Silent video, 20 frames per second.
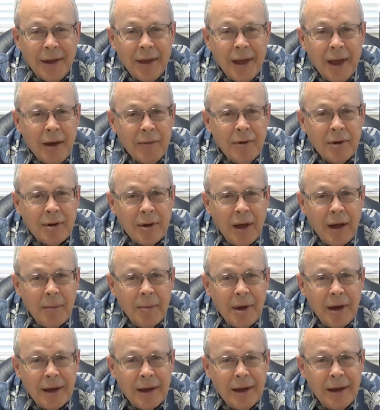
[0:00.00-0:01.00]
Every time
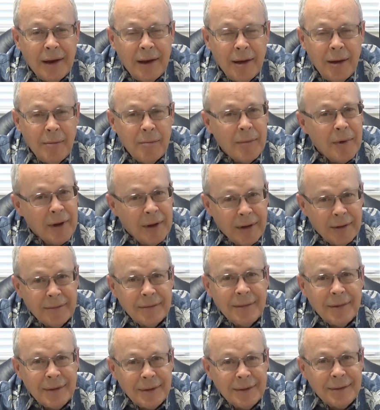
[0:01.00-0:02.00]
I get up,
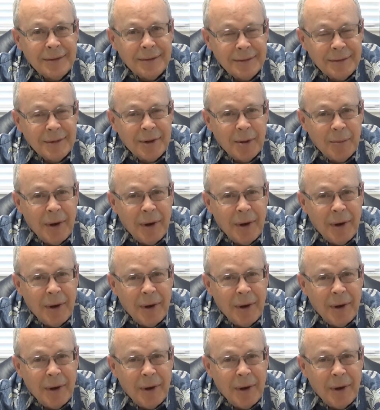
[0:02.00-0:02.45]
you